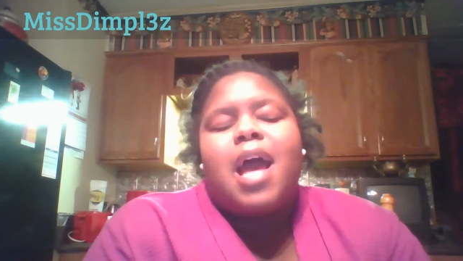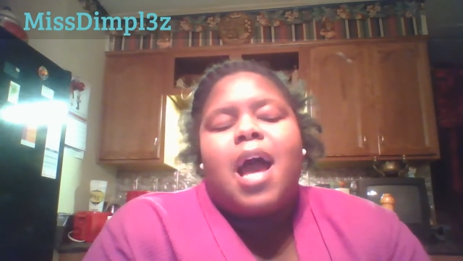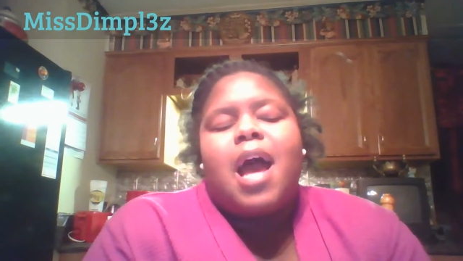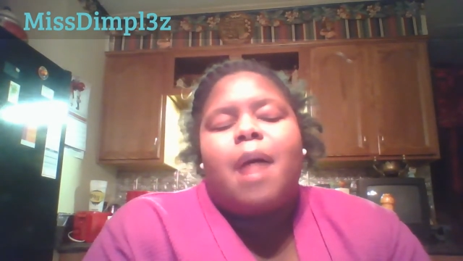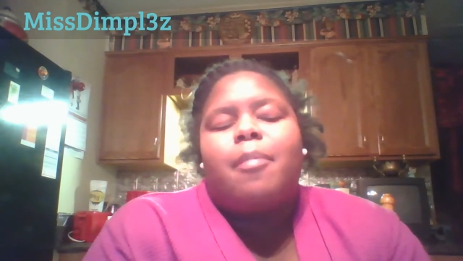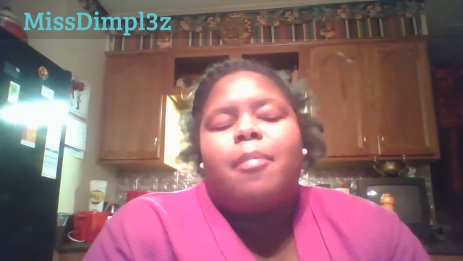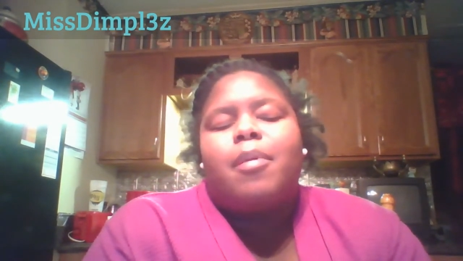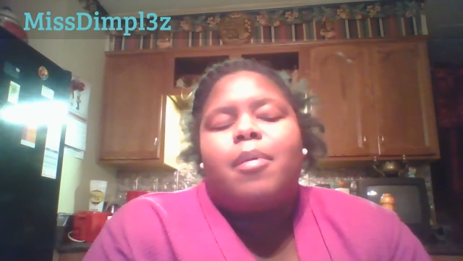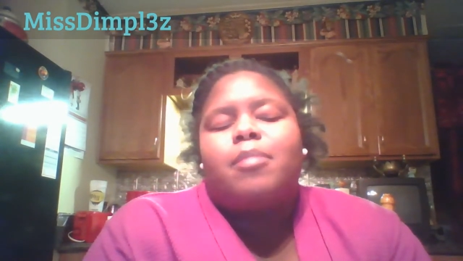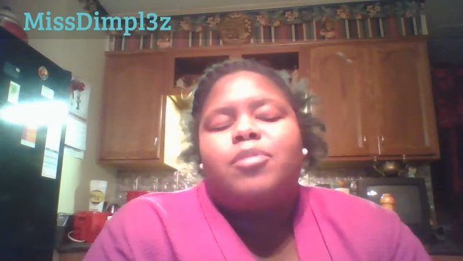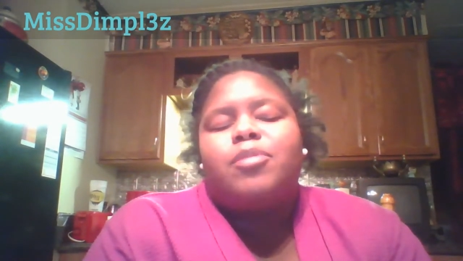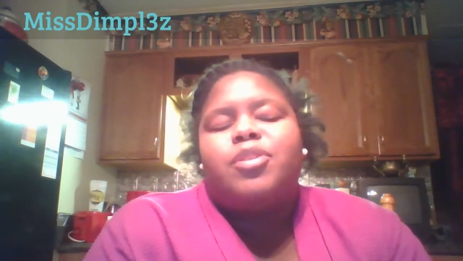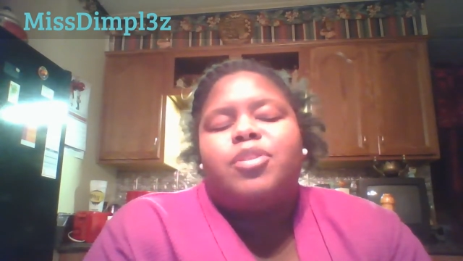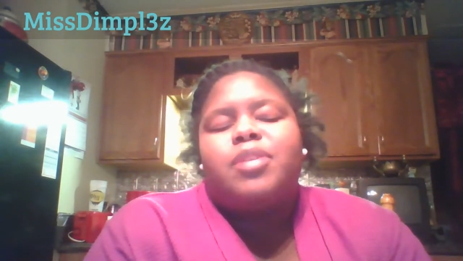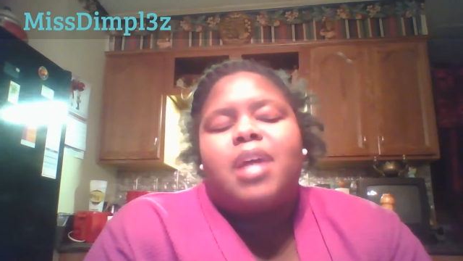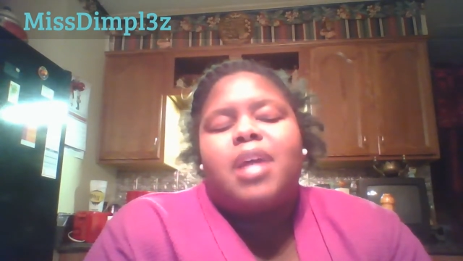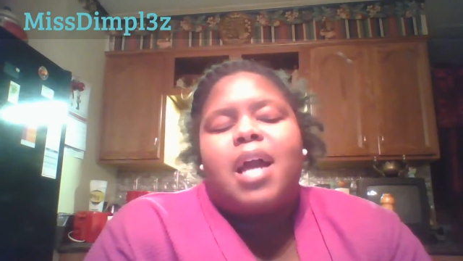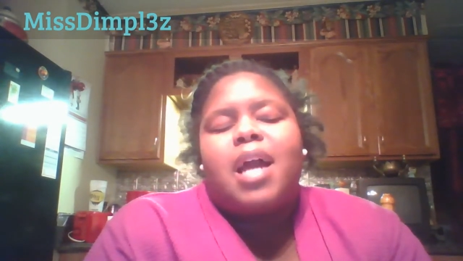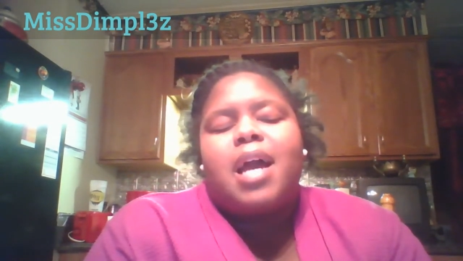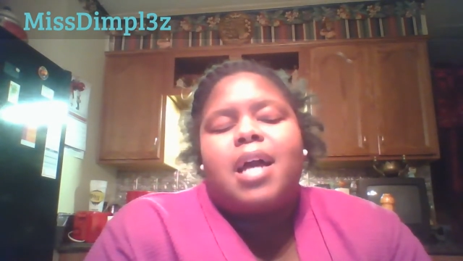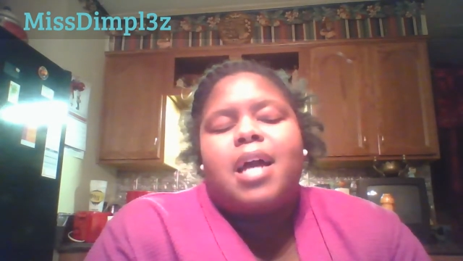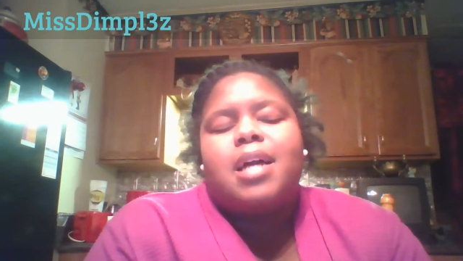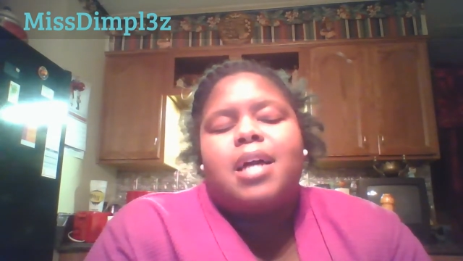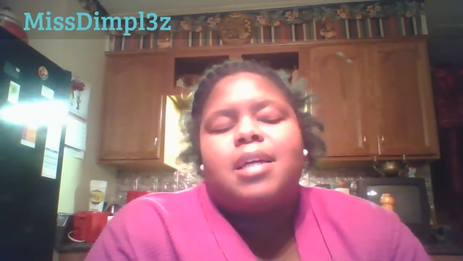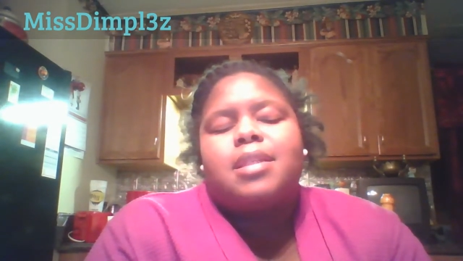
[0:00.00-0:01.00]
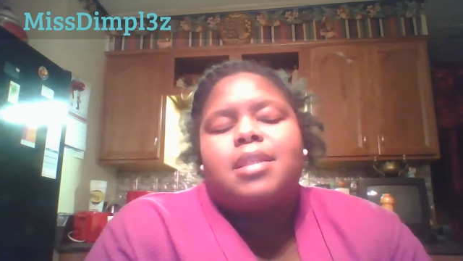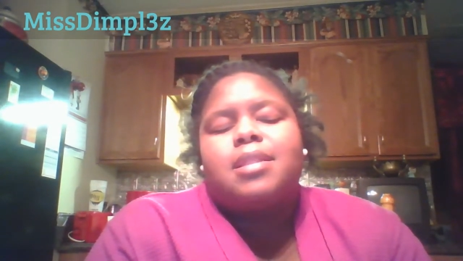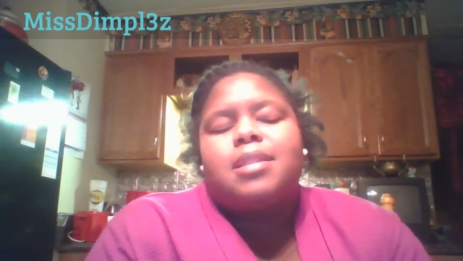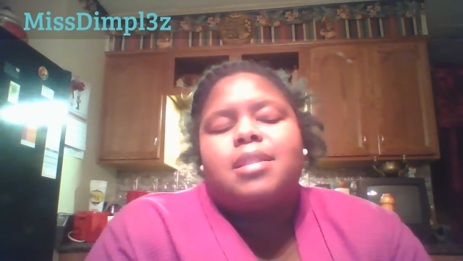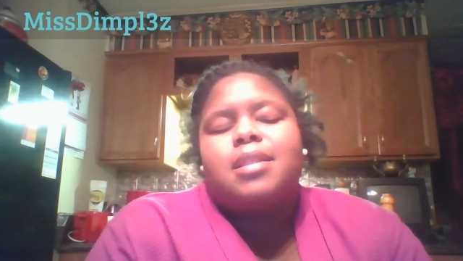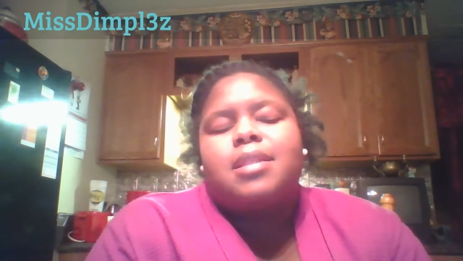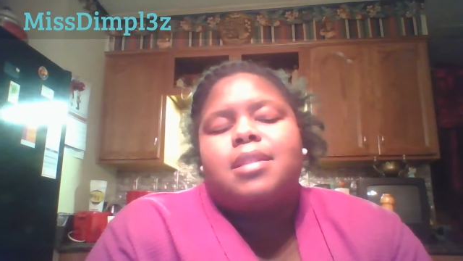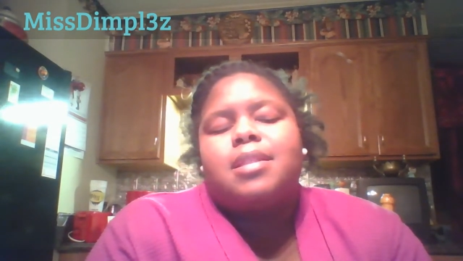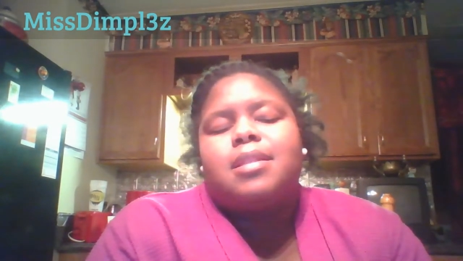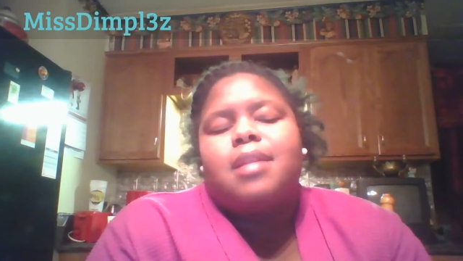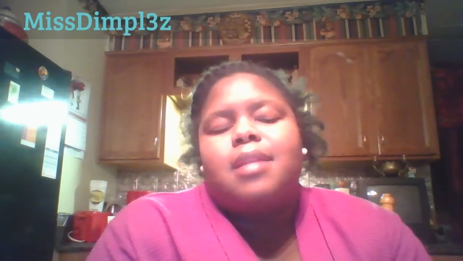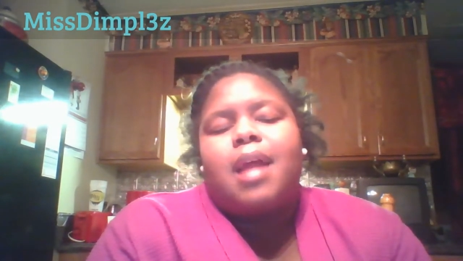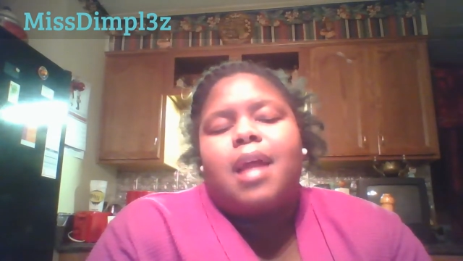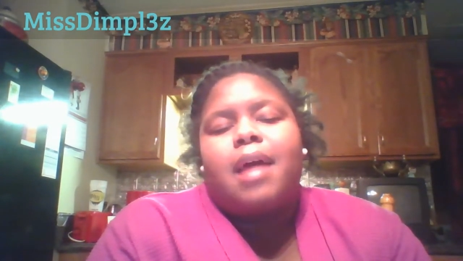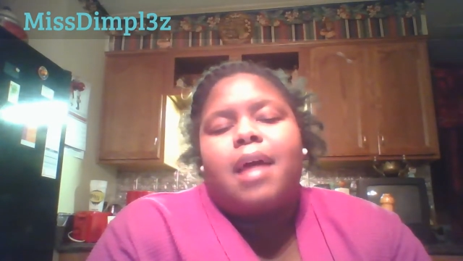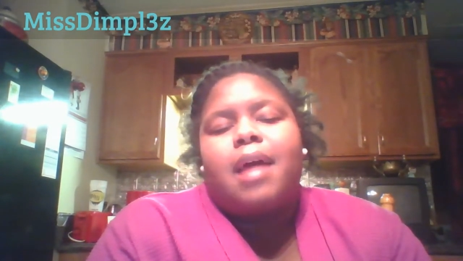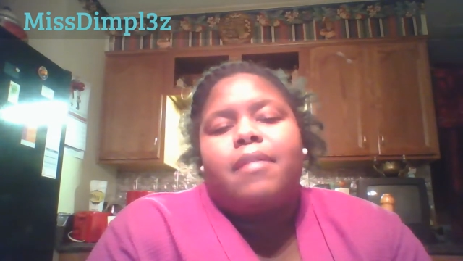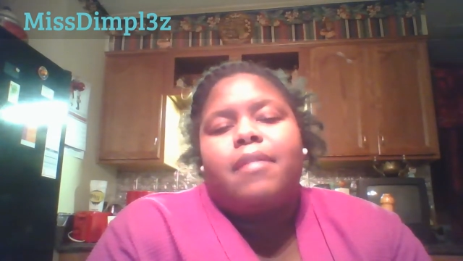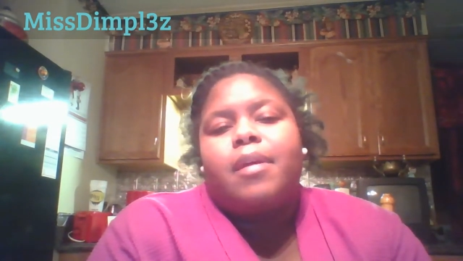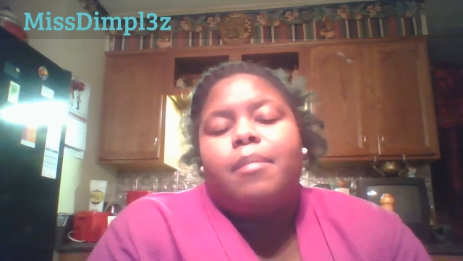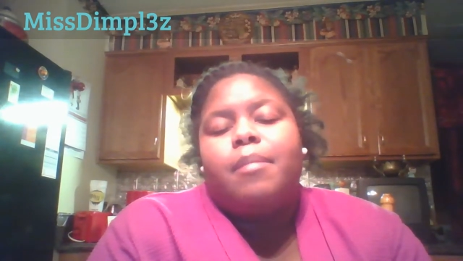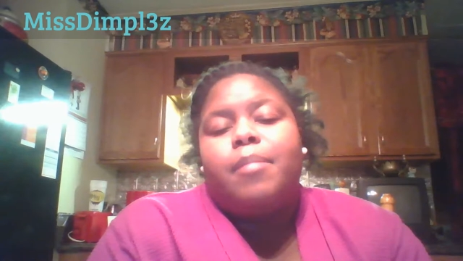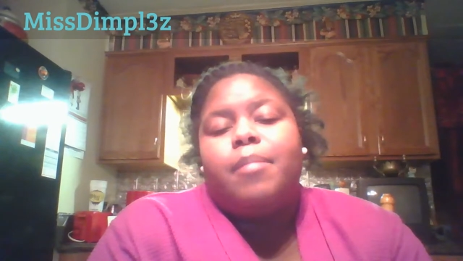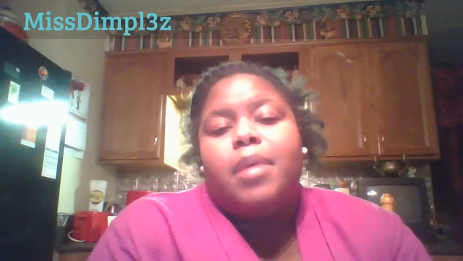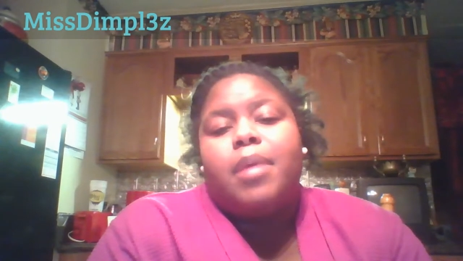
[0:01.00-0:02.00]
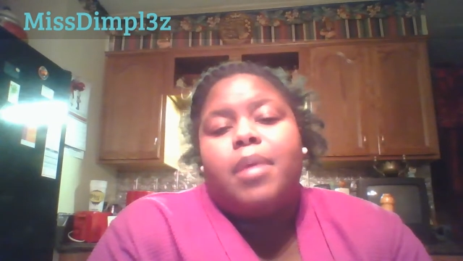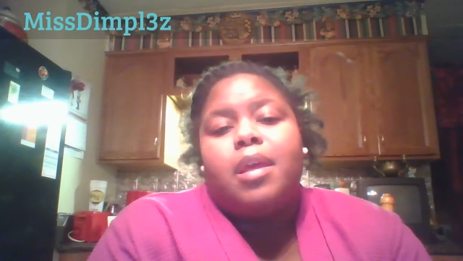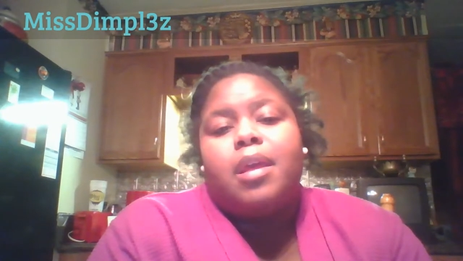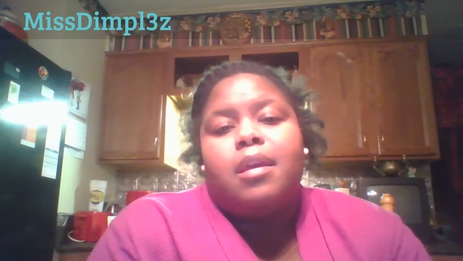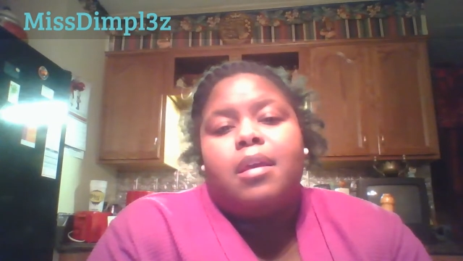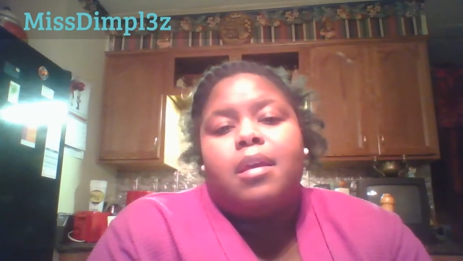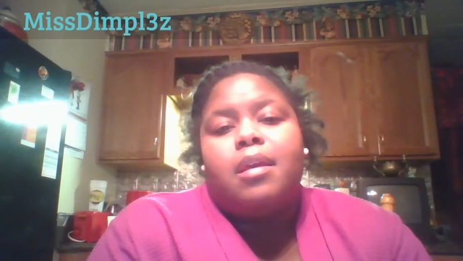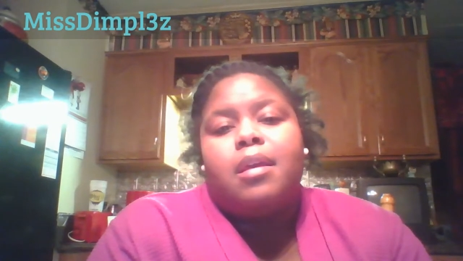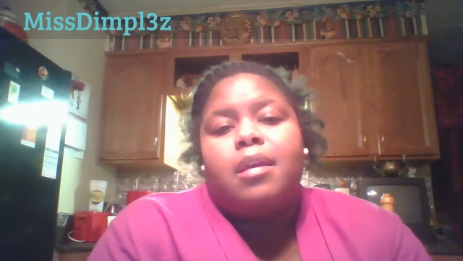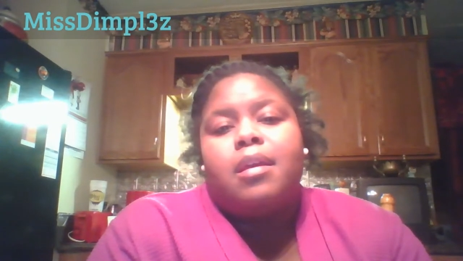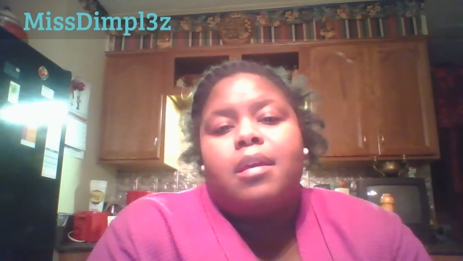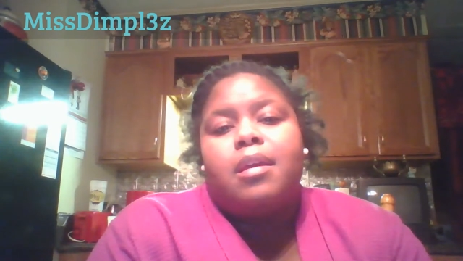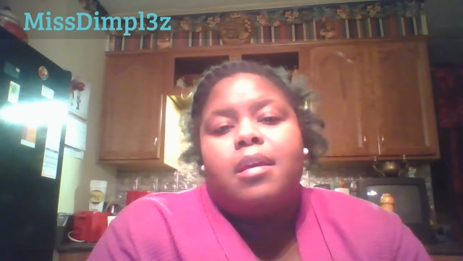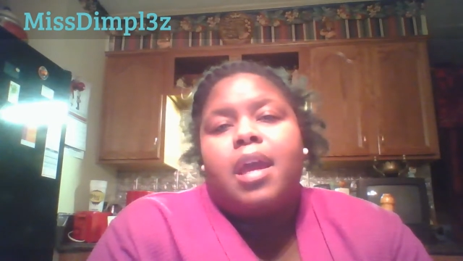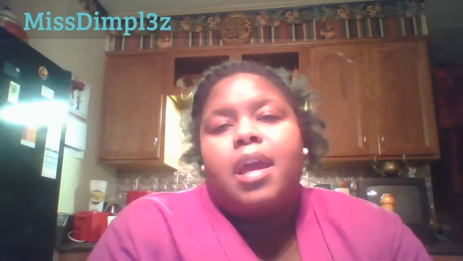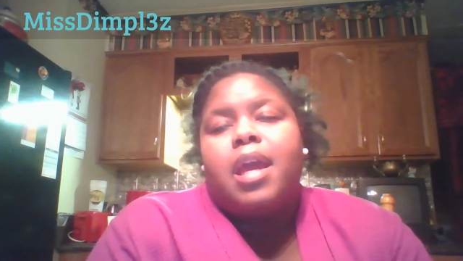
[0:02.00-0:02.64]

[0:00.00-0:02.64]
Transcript: I promise you guys it's not that big.